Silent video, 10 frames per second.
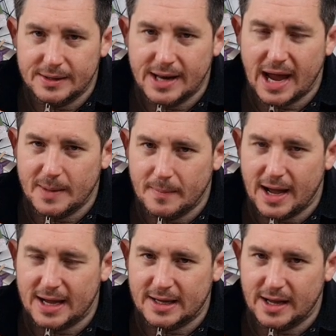
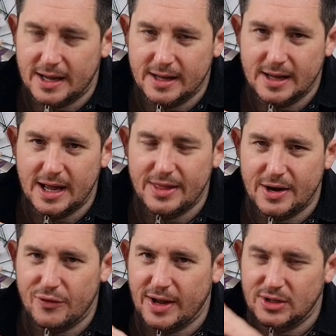marker, and then
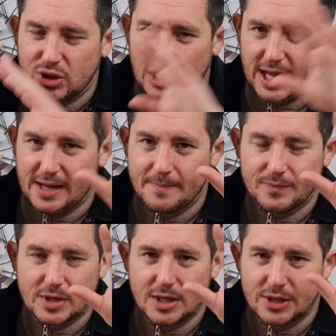eventually
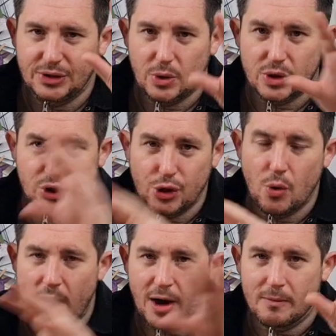do a
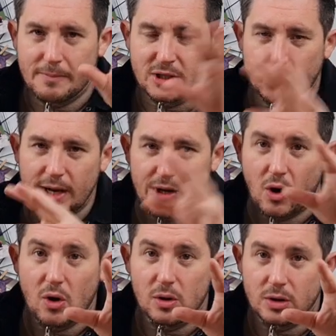shootout between
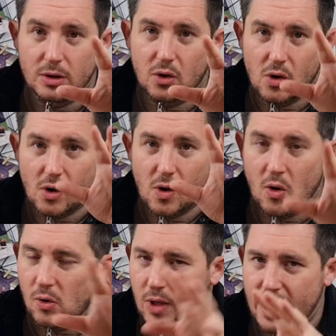all
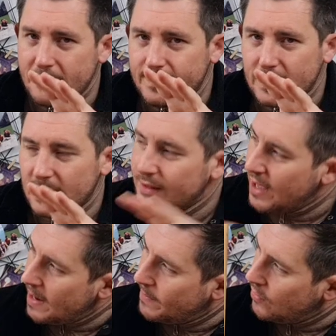them.
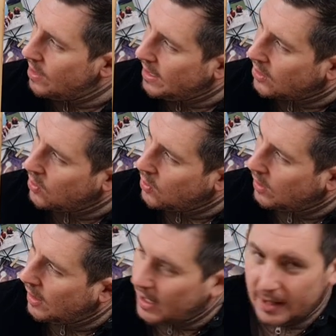That'd be really
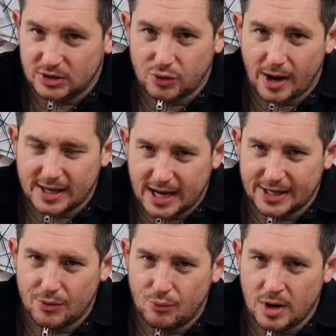cool. And try
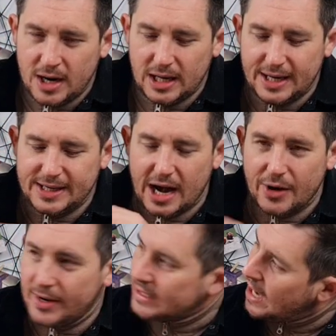kind of really
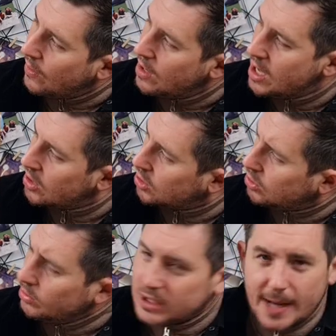narrow it down. Because
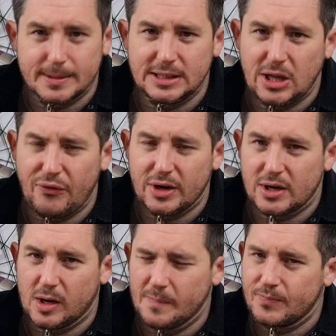sometimes it's
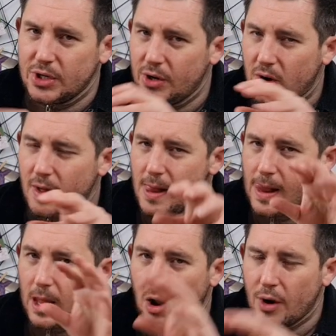difficult, you know,
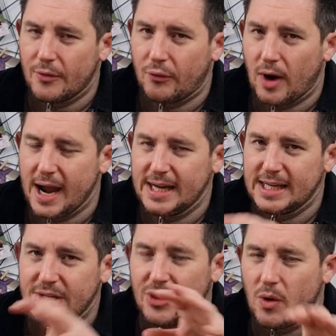on a
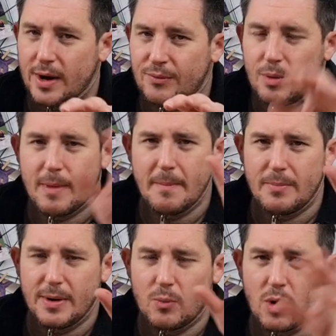Friday, knowing,
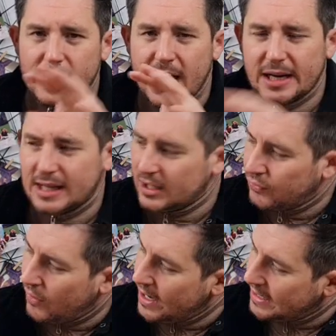remembering what you had last
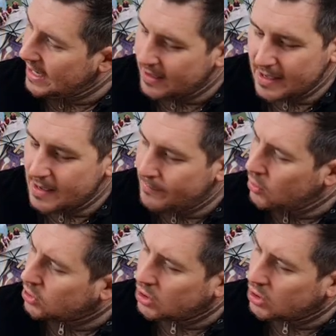Friday. But